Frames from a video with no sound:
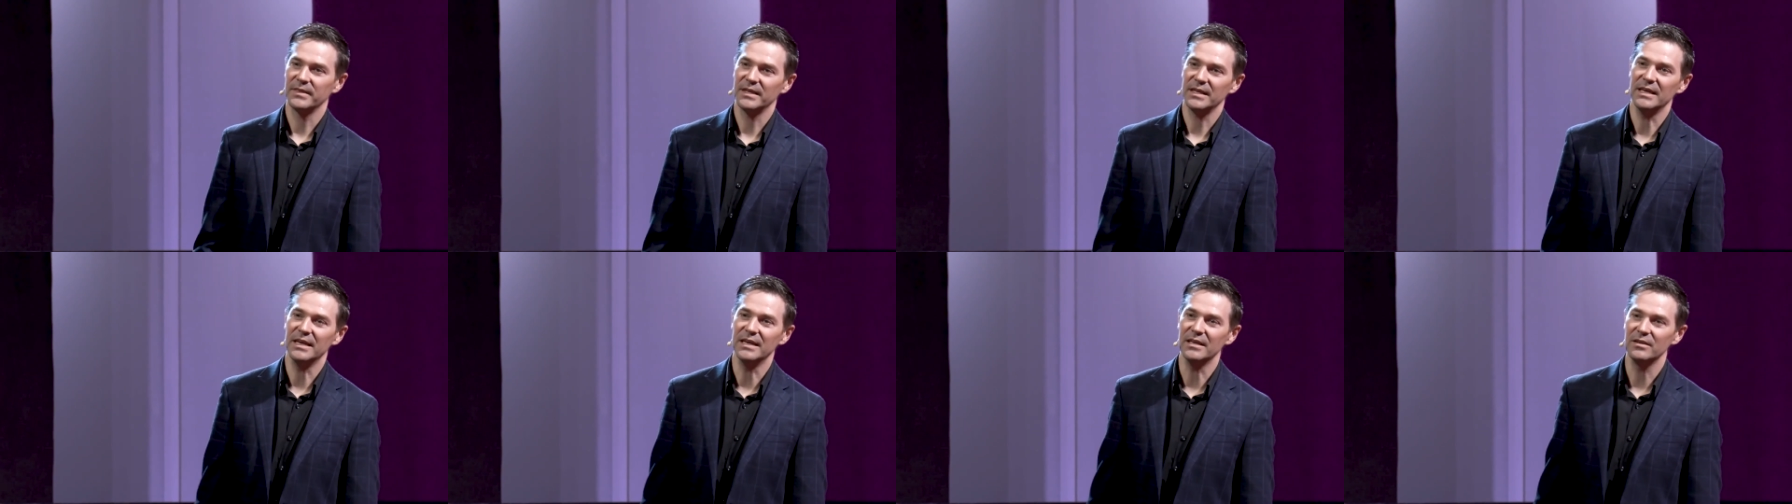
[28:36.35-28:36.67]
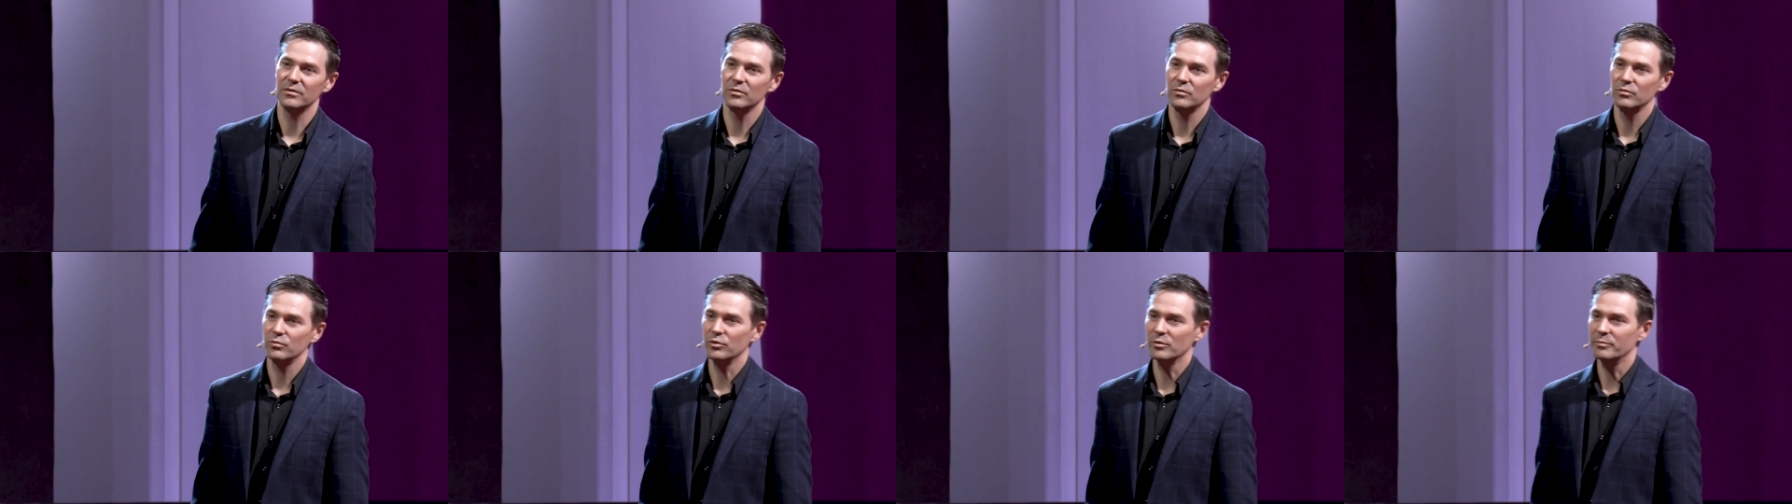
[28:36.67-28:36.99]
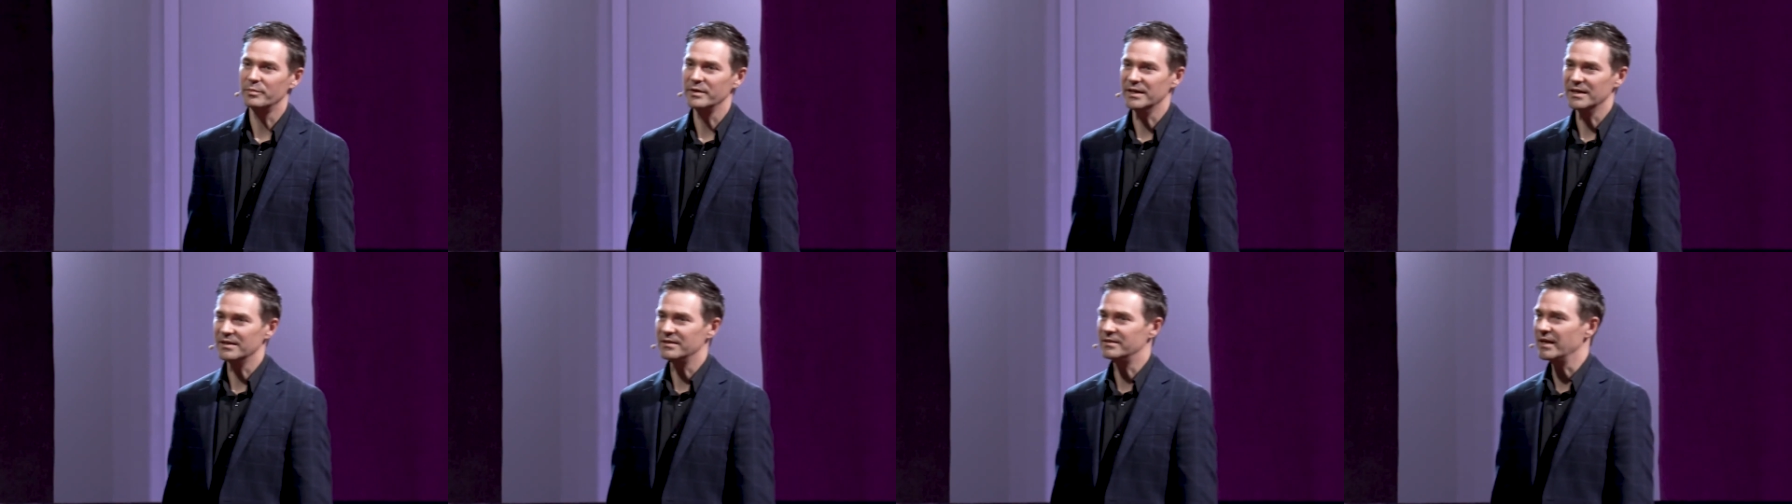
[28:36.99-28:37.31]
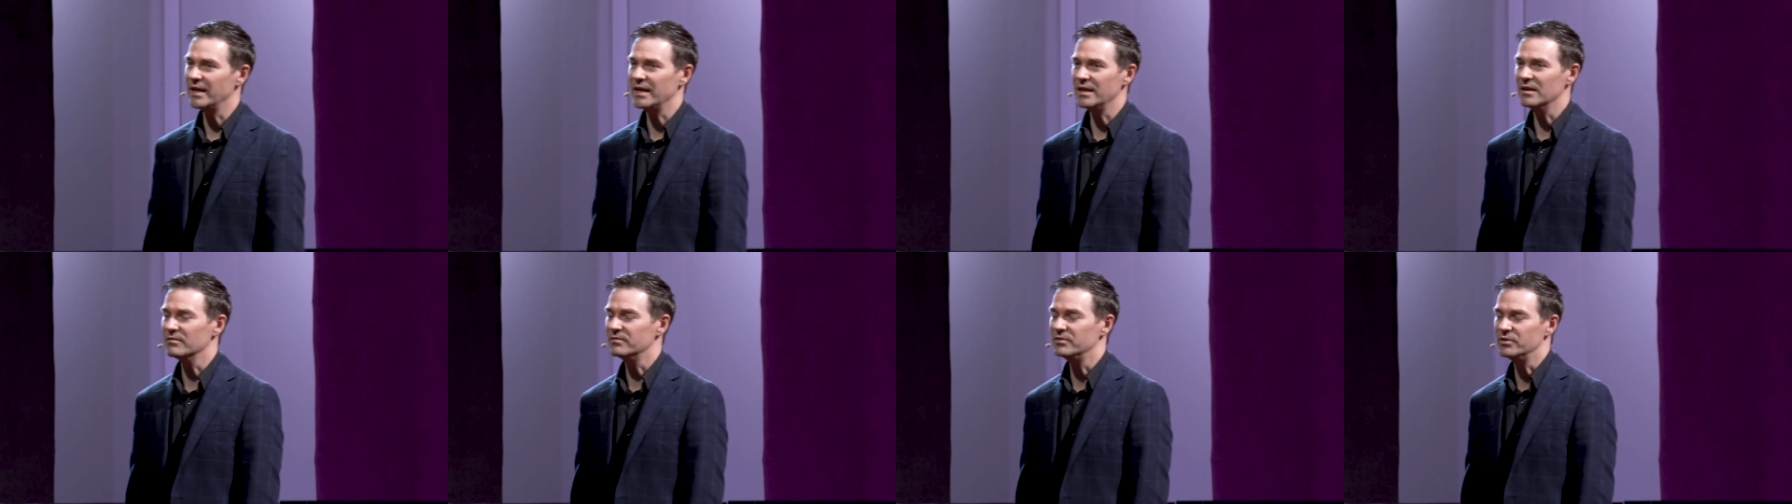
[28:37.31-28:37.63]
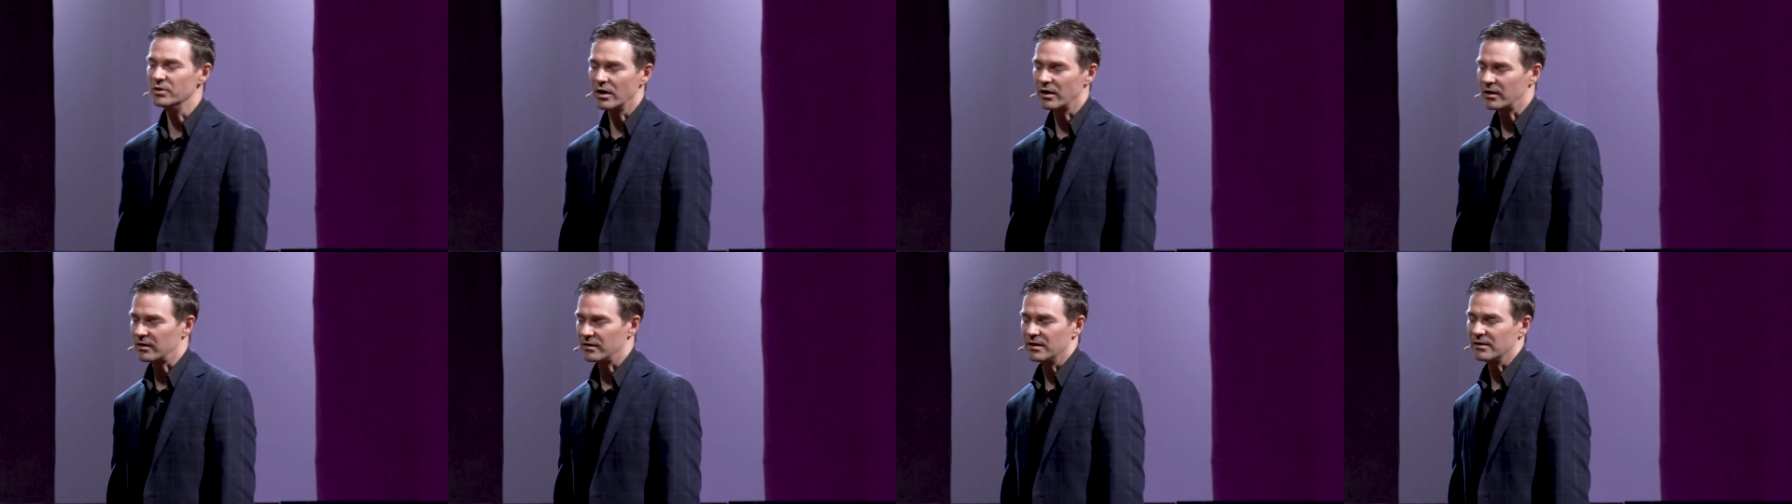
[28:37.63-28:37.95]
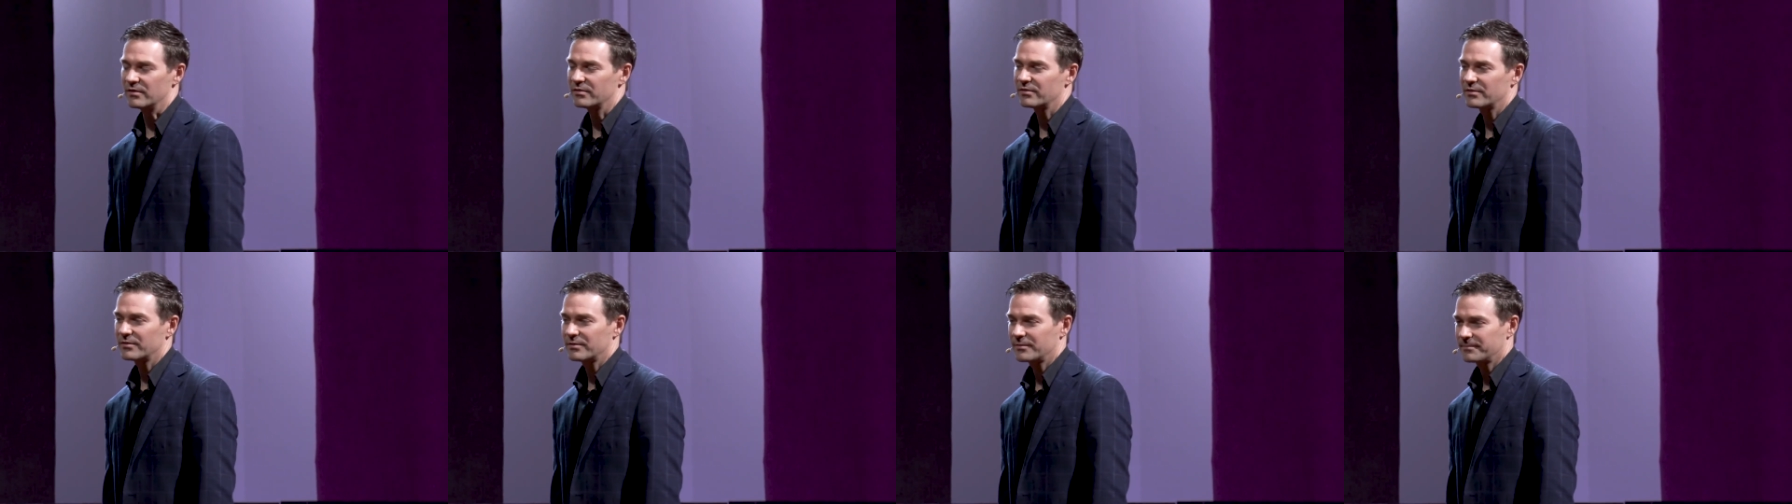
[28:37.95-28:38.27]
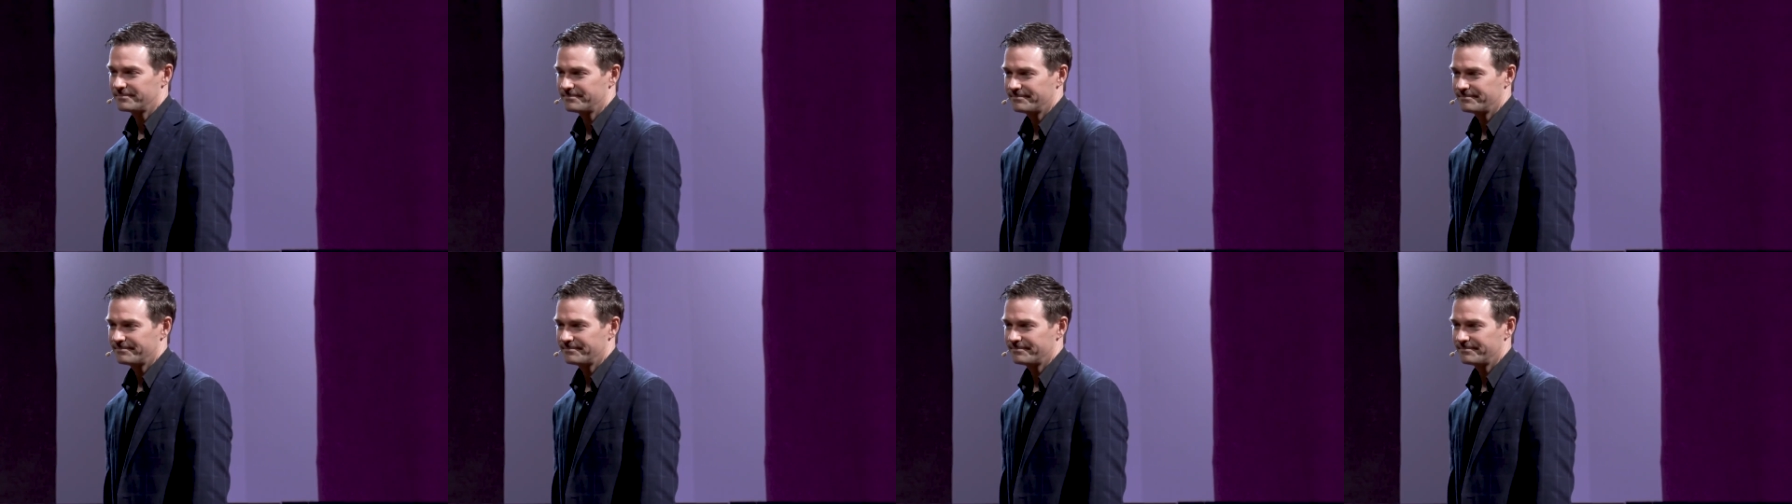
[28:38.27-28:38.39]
It will be a day of darkness.